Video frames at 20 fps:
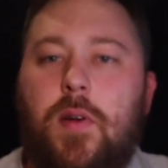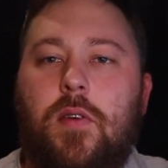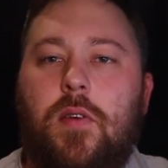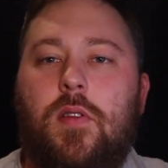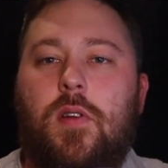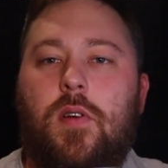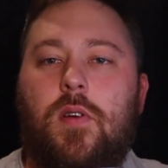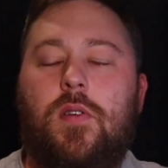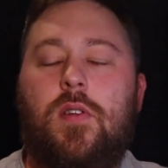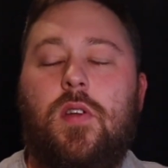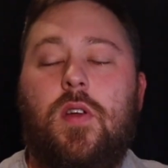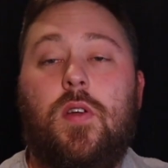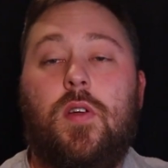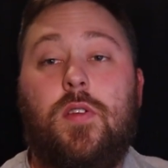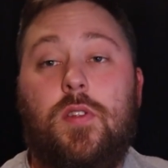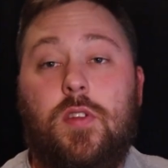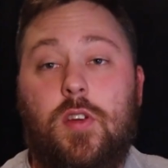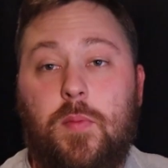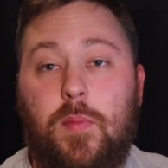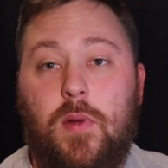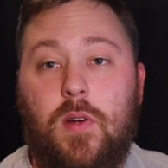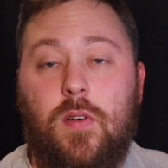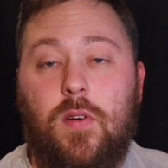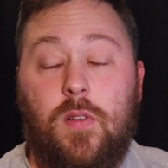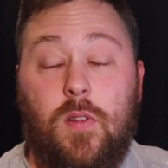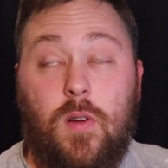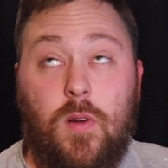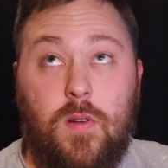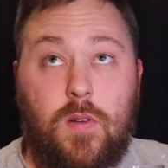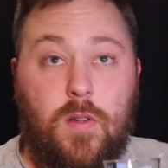beer alert! Clear beer
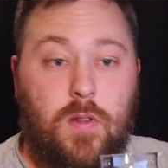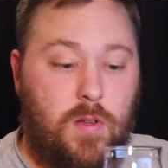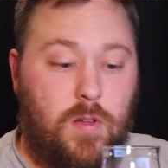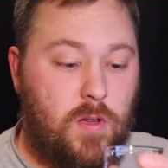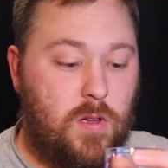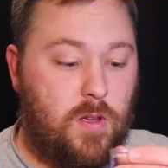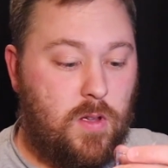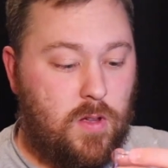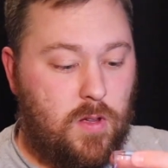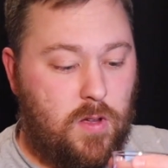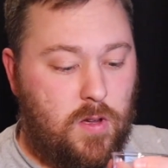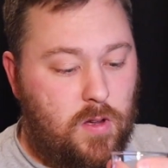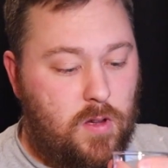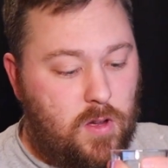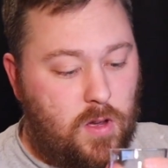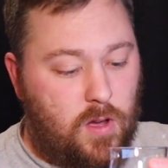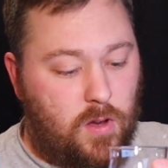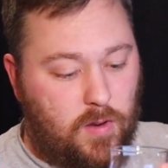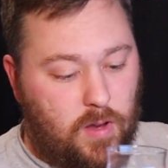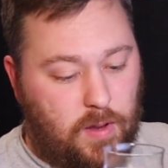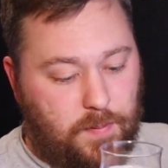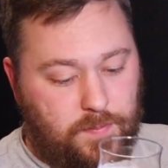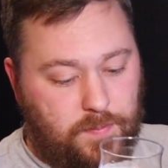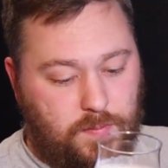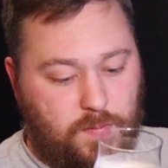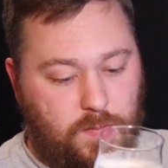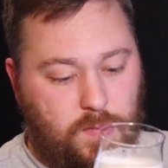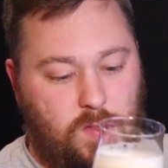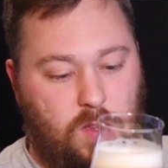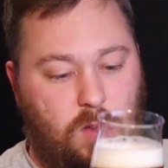alert! Okay,
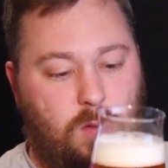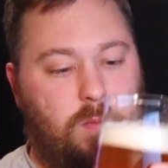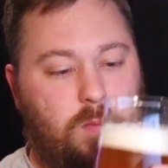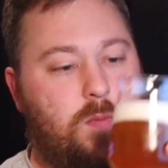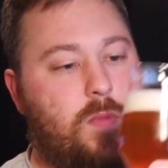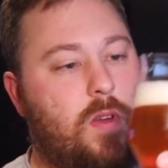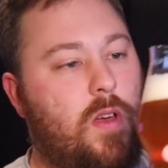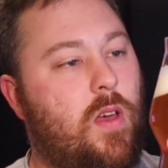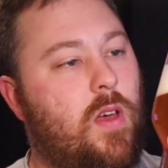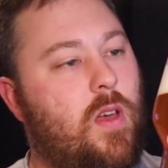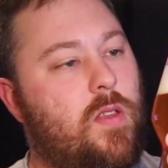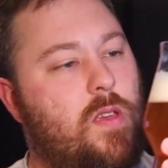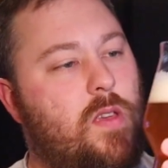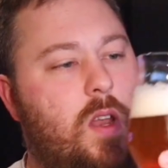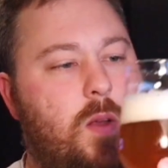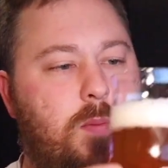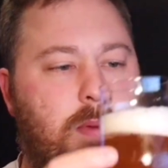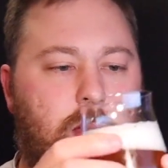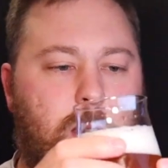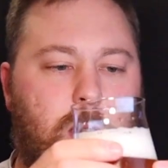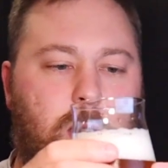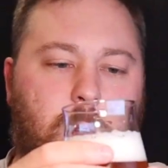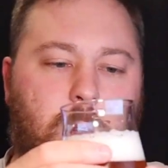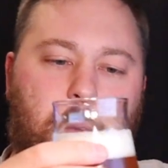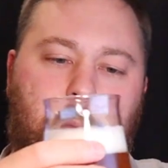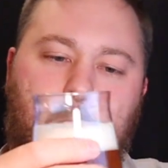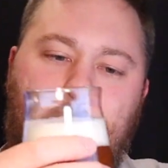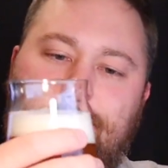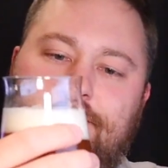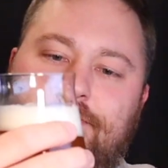so uh, it's got about
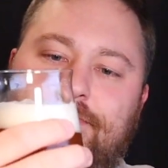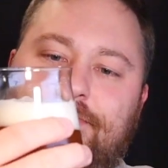a